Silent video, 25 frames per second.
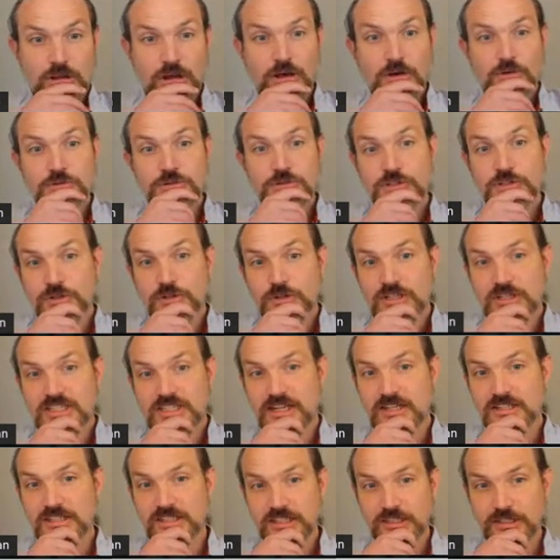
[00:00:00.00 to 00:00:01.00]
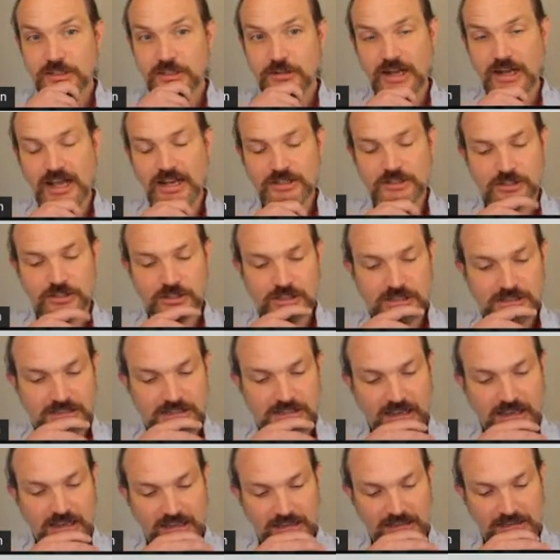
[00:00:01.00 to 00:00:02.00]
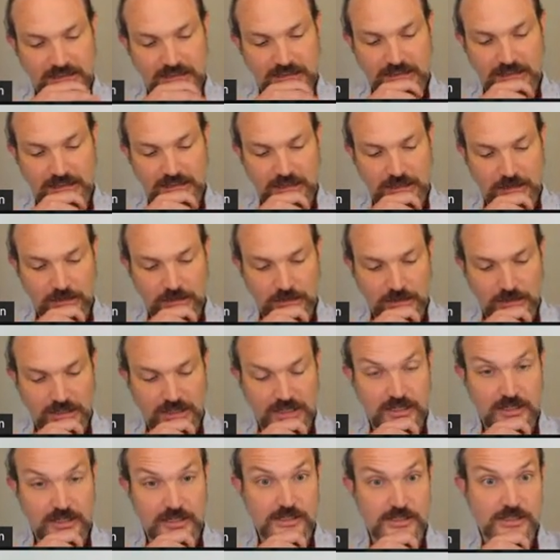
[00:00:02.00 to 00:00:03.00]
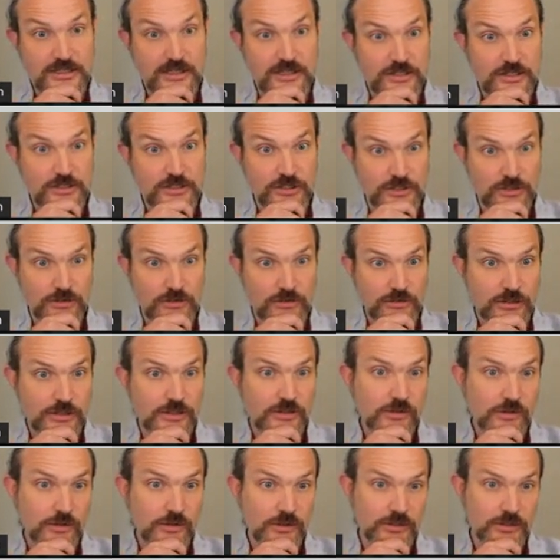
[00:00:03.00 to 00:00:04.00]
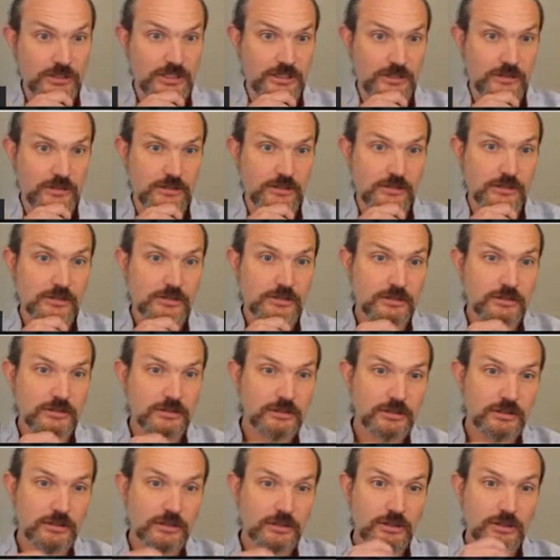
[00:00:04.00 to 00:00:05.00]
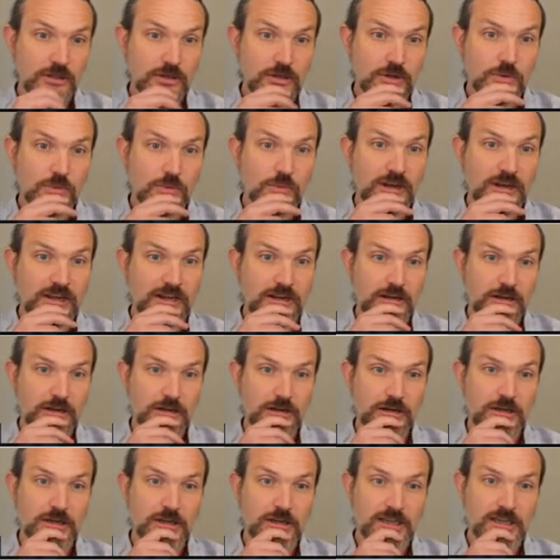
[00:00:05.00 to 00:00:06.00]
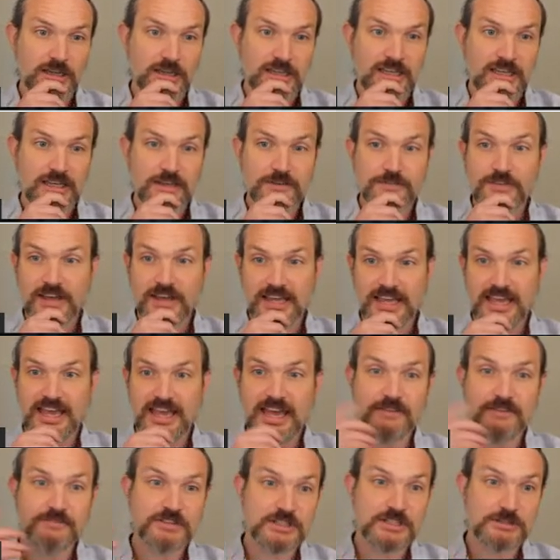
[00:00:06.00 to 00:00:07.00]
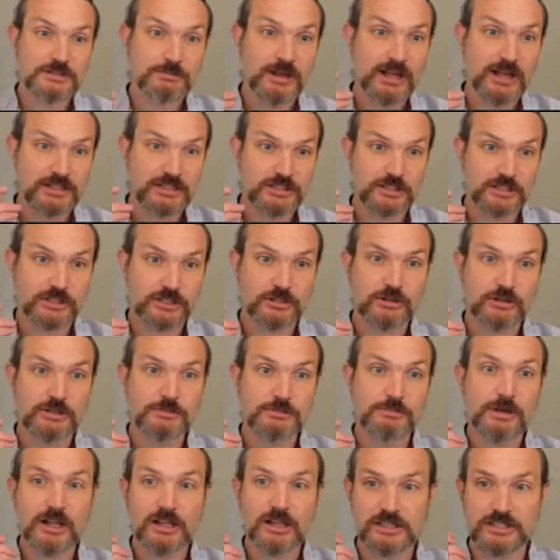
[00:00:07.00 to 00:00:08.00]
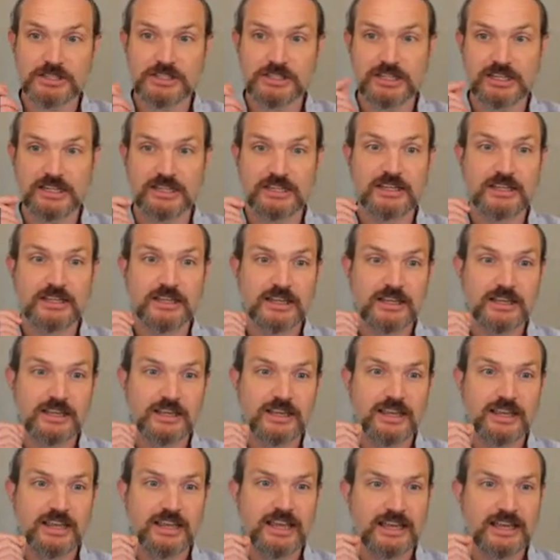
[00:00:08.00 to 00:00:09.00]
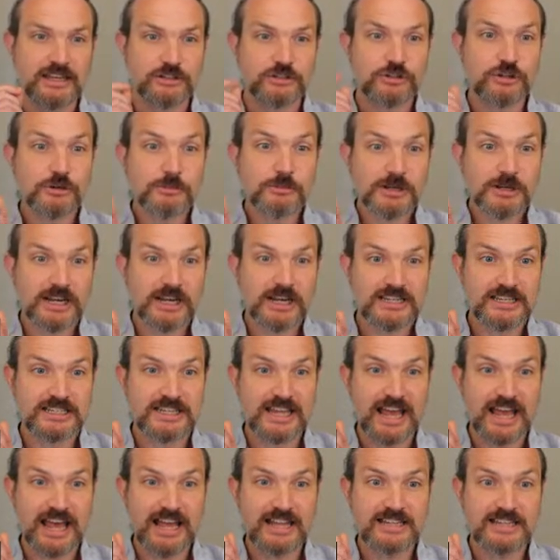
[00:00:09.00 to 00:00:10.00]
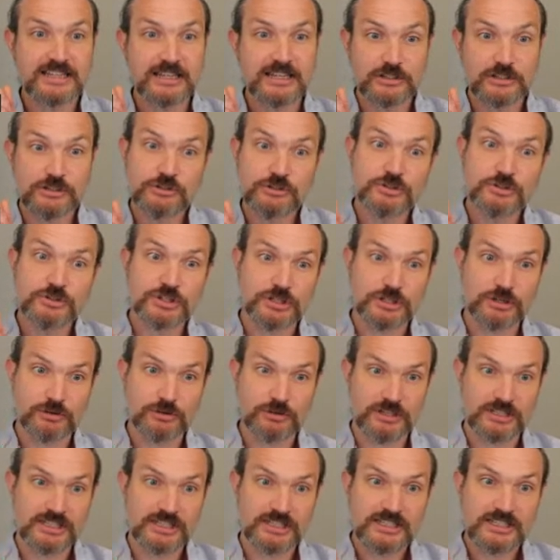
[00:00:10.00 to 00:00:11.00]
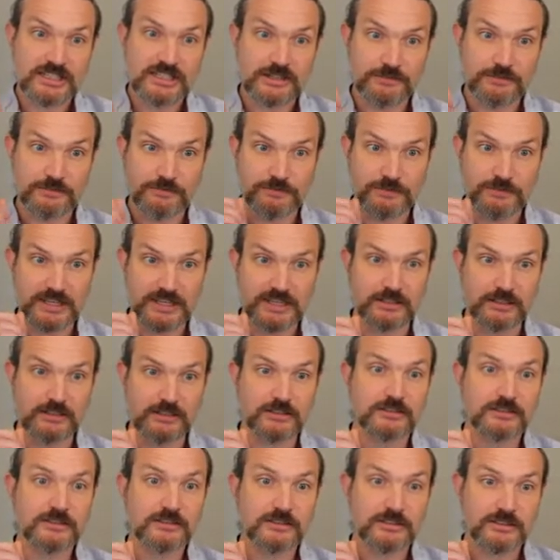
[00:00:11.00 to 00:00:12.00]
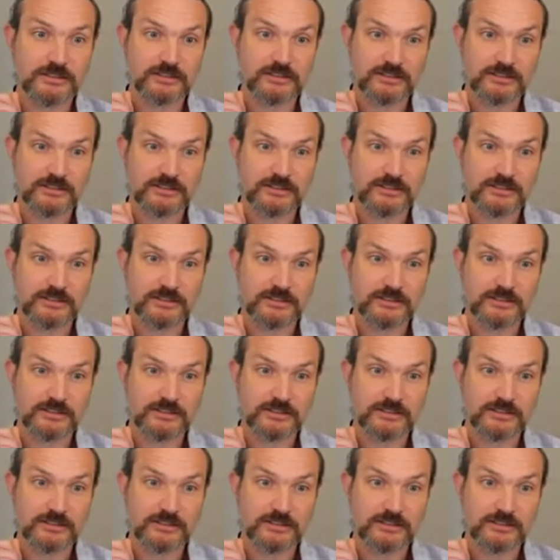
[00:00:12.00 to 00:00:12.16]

Oh, so it sounds like you're actually saying that there is a security hole here where if I have this pod security policy and Kubernetes adds a new security sensitive field,